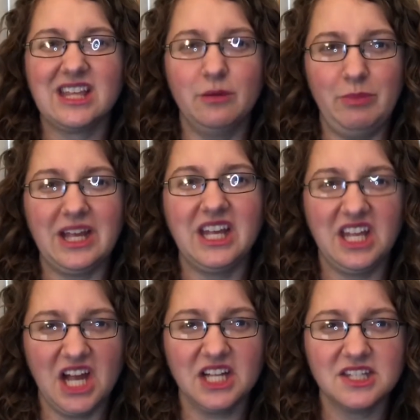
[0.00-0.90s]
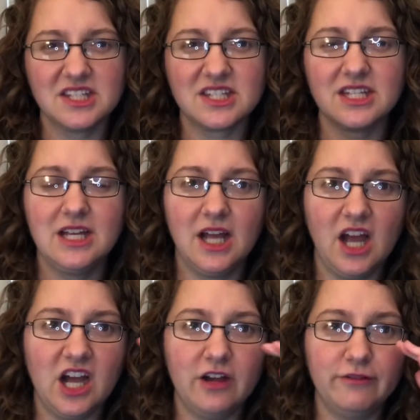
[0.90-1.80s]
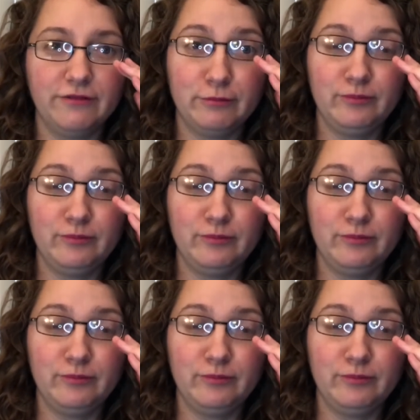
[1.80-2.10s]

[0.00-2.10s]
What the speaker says: big guns of